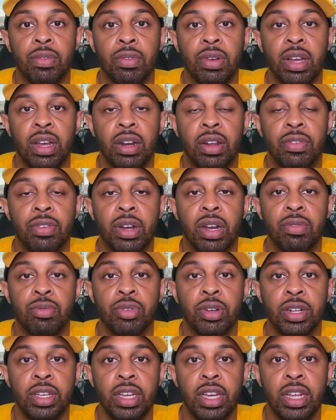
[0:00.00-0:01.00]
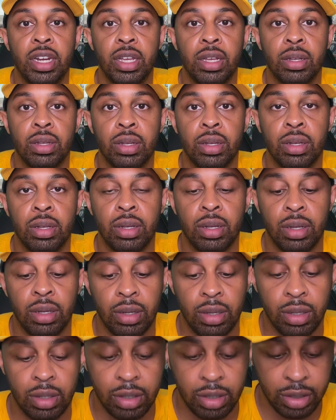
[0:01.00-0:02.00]
had a 5-run inning.
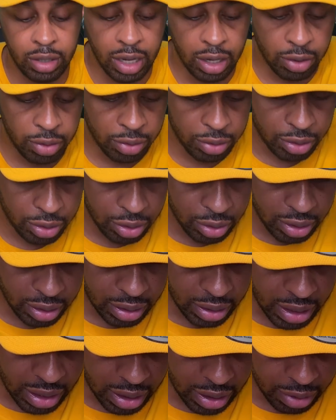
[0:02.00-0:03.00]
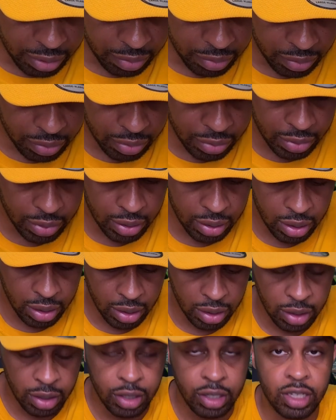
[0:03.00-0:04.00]
Because that Osuna guy
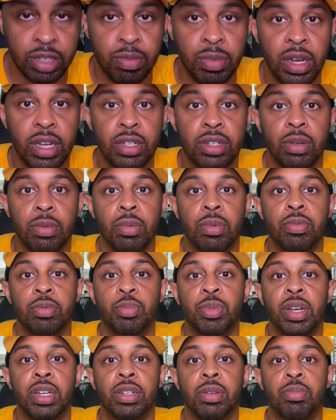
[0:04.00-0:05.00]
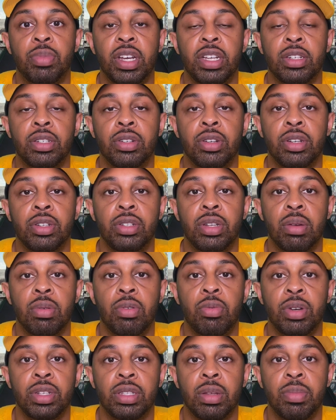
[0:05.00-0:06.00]
smashed a base clearing double
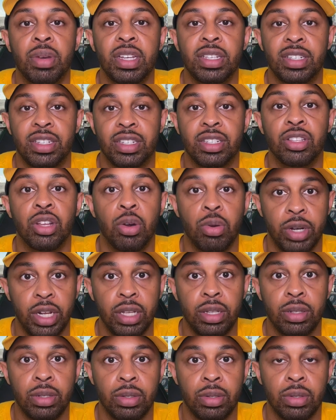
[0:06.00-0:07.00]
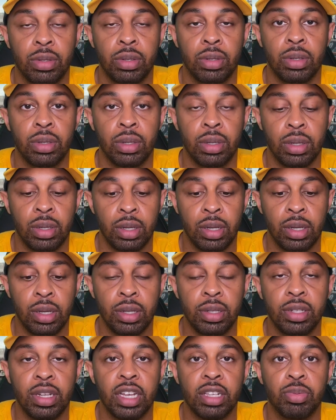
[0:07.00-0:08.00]
with the bases loaded.
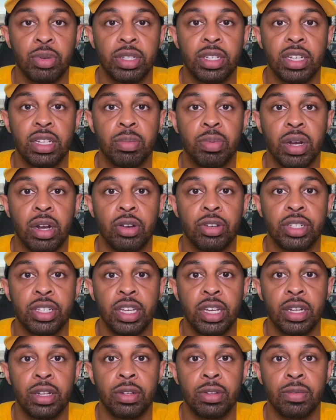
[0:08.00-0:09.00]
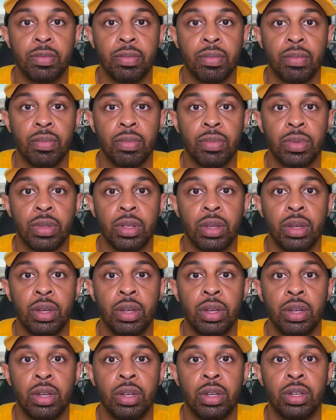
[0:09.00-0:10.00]
That's what did the Pirates in.
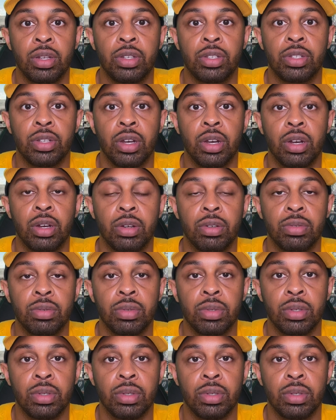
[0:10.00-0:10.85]
So,